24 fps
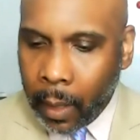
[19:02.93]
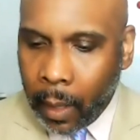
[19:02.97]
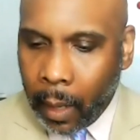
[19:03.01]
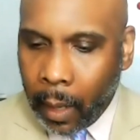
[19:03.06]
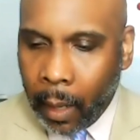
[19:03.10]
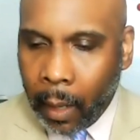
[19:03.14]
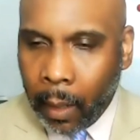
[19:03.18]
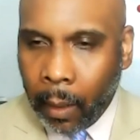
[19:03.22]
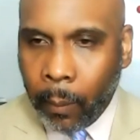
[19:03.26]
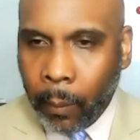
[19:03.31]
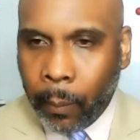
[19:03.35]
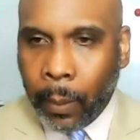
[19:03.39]

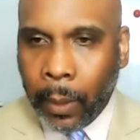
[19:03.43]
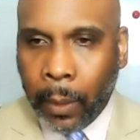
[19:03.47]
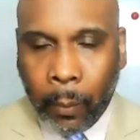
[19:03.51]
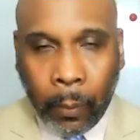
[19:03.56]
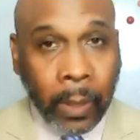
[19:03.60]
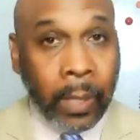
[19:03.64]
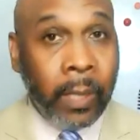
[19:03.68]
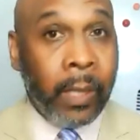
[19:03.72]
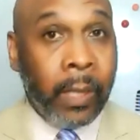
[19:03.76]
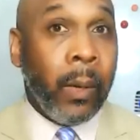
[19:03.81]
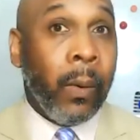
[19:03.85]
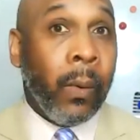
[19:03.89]
But
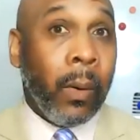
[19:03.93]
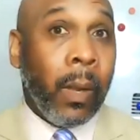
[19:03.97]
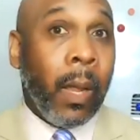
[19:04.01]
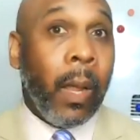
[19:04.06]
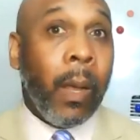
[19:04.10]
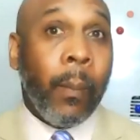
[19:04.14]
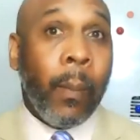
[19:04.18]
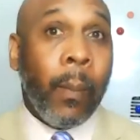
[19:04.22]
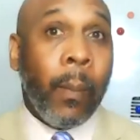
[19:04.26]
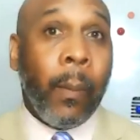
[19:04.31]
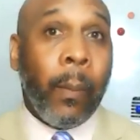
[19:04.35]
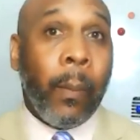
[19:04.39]
we still
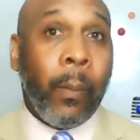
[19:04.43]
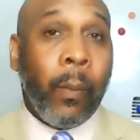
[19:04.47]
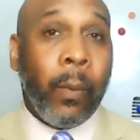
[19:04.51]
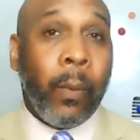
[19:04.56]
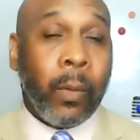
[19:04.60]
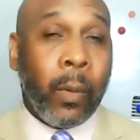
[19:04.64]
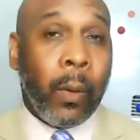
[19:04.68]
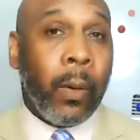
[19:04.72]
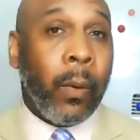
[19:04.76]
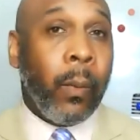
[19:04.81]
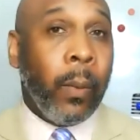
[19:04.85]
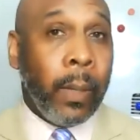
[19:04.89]
come up
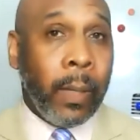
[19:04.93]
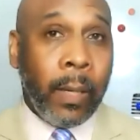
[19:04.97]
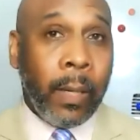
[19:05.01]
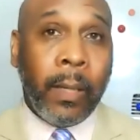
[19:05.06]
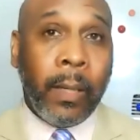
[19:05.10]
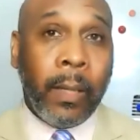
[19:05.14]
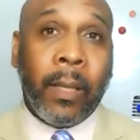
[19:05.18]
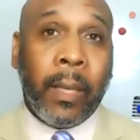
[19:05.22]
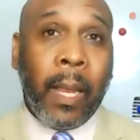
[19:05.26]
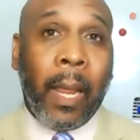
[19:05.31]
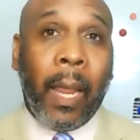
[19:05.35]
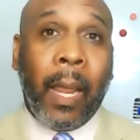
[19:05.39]
sort of with
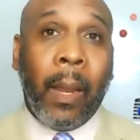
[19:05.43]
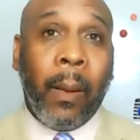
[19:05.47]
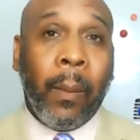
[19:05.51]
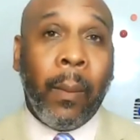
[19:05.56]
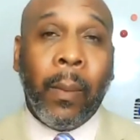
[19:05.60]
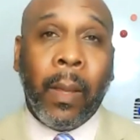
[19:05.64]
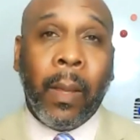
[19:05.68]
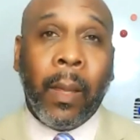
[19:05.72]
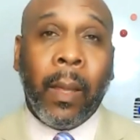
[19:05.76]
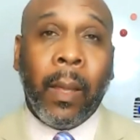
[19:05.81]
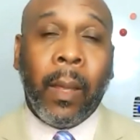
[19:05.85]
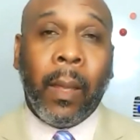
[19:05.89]
these same
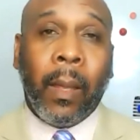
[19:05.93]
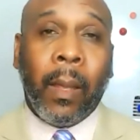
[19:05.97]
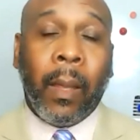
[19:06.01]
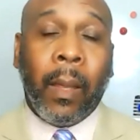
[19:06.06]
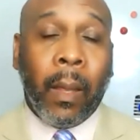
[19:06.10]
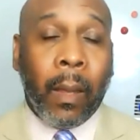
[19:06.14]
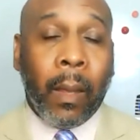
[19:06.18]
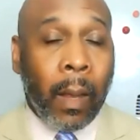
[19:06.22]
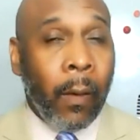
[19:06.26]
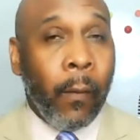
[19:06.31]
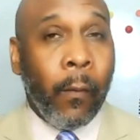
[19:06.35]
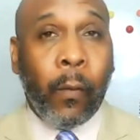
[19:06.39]

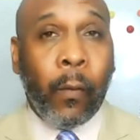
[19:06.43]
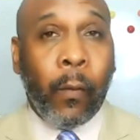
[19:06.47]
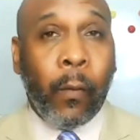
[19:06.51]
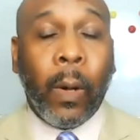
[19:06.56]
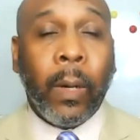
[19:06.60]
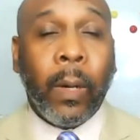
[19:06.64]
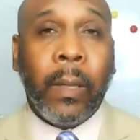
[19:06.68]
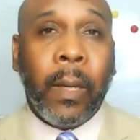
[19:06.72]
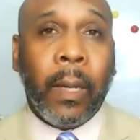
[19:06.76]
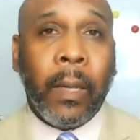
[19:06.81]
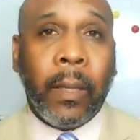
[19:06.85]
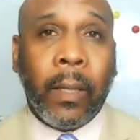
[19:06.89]

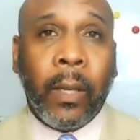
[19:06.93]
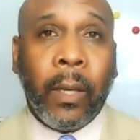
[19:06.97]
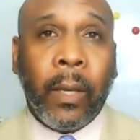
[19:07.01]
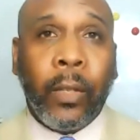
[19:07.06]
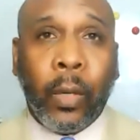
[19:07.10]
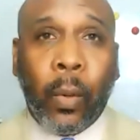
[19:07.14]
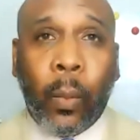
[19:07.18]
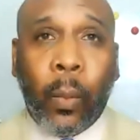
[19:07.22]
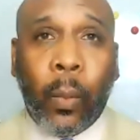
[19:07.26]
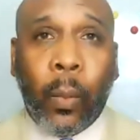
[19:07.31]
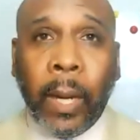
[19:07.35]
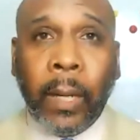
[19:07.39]
unfortunate
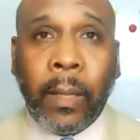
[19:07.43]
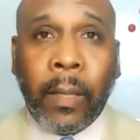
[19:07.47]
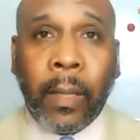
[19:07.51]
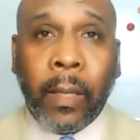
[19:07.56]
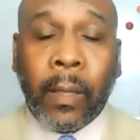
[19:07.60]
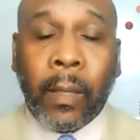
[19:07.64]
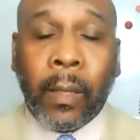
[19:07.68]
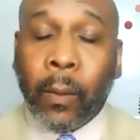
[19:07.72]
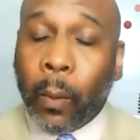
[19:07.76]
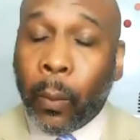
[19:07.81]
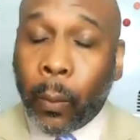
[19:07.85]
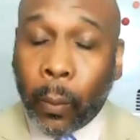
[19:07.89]

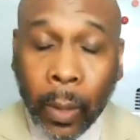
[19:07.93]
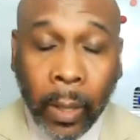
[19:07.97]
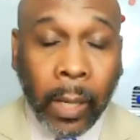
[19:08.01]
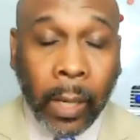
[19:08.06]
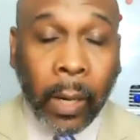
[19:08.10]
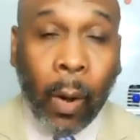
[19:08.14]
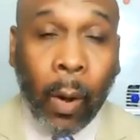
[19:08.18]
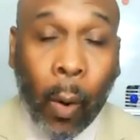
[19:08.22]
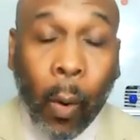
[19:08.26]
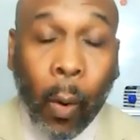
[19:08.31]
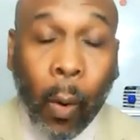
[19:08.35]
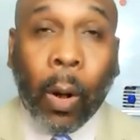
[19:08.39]
situations or really
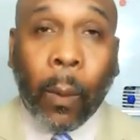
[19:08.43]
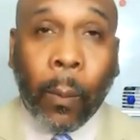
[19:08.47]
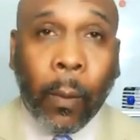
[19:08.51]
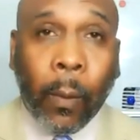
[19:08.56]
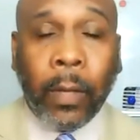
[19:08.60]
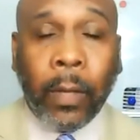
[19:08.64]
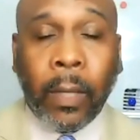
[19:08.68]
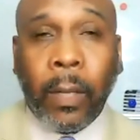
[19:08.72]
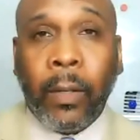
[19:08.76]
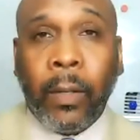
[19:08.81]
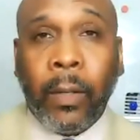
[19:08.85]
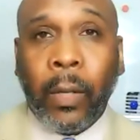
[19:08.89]
horrible
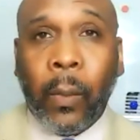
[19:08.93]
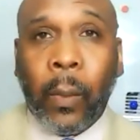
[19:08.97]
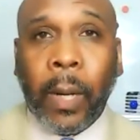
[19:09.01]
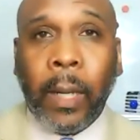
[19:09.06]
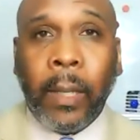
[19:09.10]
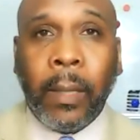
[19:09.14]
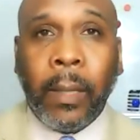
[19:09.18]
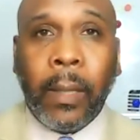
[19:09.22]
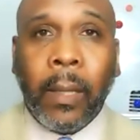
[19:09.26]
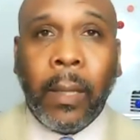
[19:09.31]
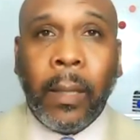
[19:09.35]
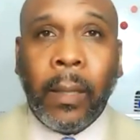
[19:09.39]

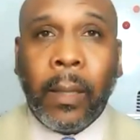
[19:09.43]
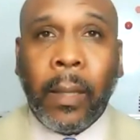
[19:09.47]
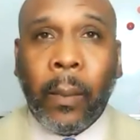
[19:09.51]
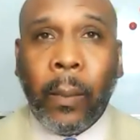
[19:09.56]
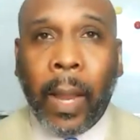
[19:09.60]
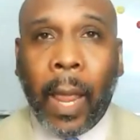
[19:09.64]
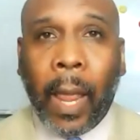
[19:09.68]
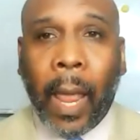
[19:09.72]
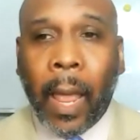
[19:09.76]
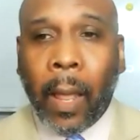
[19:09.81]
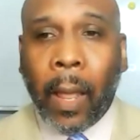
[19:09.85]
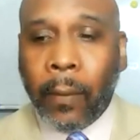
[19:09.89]
situations that
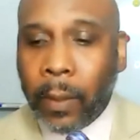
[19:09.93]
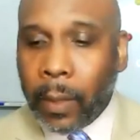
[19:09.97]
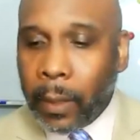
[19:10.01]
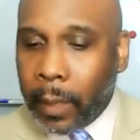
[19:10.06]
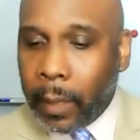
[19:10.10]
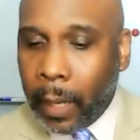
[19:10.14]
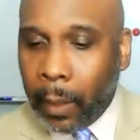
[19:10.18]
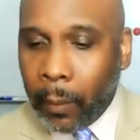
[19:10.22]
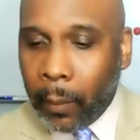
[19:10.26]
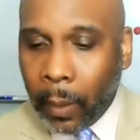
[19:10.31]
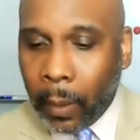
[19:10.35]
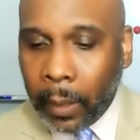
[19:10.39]
we have
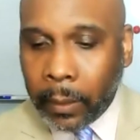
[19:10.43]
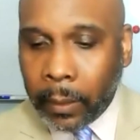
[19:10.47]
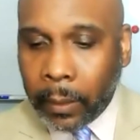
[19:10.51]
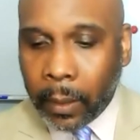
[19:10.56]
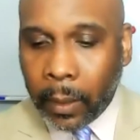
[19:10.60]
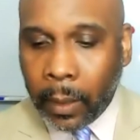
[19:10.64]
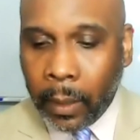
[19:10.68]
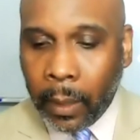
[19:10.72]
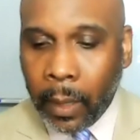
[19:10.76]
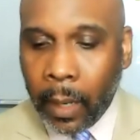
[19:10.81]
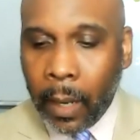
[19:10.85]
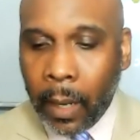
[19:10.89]
today
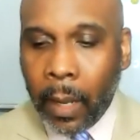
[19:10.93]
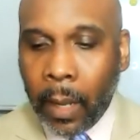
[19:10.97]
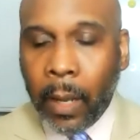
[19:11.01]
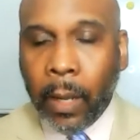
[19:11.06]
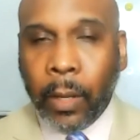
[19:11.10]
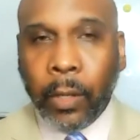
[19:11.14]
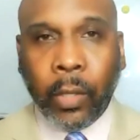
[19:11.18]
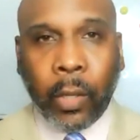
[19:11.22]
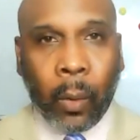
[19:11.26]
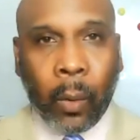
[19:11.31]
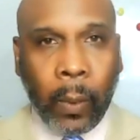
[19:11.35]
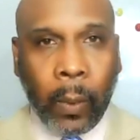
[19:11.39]
racially.
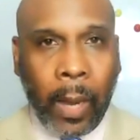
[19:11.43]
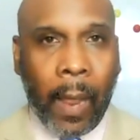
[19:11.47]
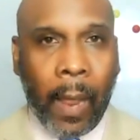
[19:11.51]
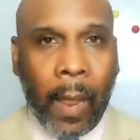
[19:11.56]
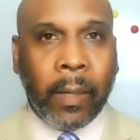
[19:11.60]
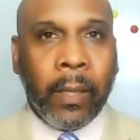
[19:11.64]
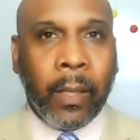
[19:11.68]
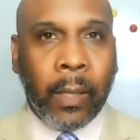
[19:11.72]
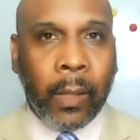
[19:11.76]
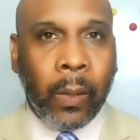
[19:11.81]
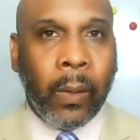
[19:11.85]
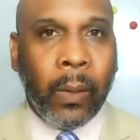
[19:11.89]
So we have
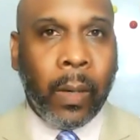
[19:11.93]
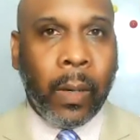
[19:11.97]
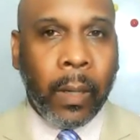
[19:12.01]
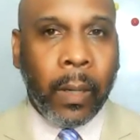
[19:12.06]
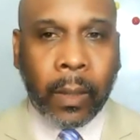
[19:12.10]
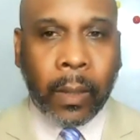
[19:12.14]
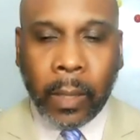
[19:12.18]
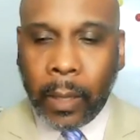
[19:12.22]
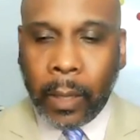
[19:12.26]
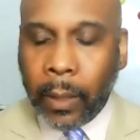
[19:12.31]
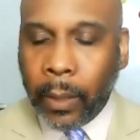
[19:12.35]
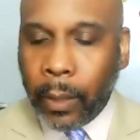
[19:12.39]
to still
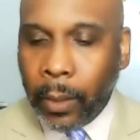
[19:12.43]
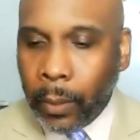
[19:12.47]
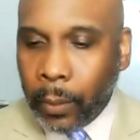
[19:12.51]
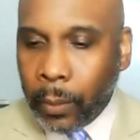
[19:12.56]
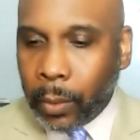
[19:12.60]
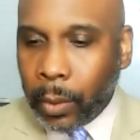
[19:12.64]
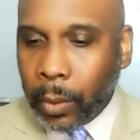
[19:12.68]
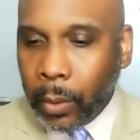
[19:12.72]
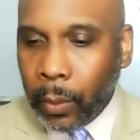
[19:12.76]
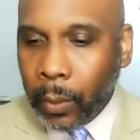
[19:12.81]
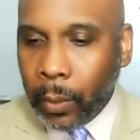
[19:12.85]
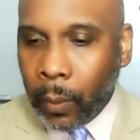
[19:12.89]
continue
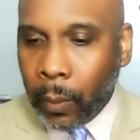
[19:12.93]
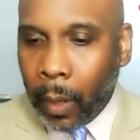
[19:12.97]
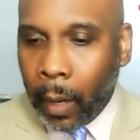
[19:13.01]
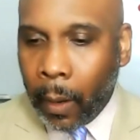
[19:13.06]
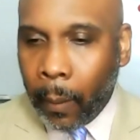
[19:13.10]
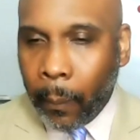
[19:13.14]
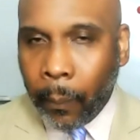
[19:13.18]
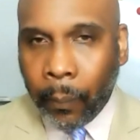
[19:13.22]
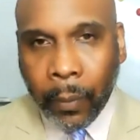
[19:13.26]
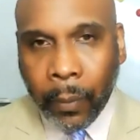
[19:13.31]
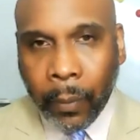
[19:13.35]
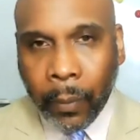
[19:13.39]

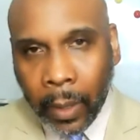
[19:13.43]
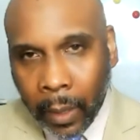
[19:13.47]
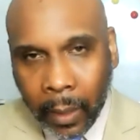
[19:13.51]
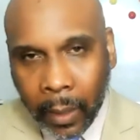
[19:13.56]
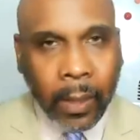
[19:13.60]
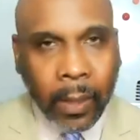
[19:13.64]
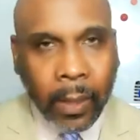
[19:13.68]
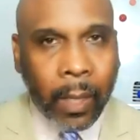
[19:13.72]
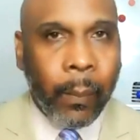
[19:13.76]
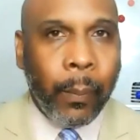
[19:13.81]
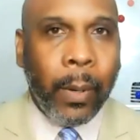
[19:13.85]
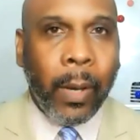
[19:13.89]
to
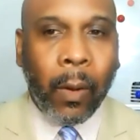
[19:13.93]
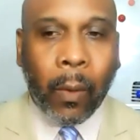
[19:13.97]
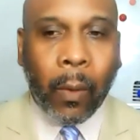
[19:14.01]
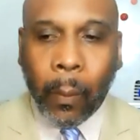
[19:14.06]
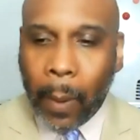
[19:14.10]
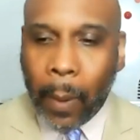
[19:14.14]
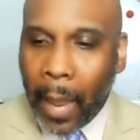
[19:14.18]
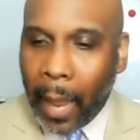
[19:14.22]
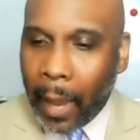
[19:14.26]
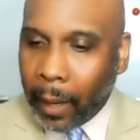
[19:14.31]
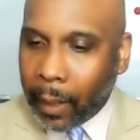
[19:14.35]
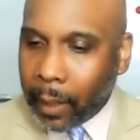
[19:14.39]
peel
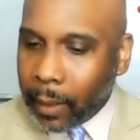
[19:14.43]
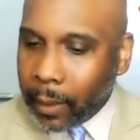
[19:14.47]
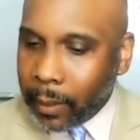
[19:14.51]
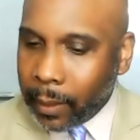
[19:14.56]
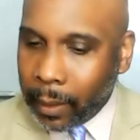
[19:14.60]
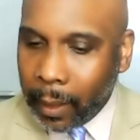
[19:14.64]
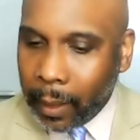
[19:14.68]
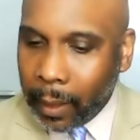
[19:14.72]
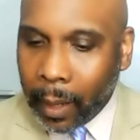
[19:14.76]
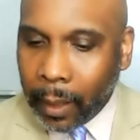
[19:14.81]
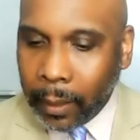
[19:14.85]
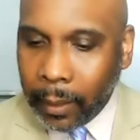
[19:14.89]
back
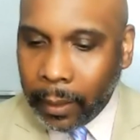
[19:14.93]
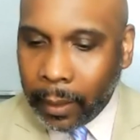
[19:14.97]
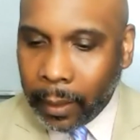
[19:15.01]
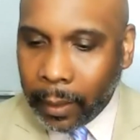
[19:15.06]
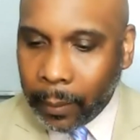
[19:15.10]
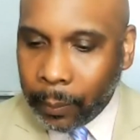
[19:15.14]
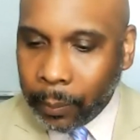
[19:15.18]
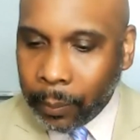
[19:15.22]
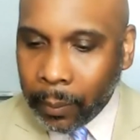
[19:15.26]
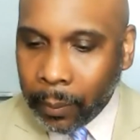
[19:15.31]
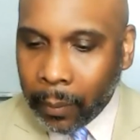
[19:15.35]
the onion.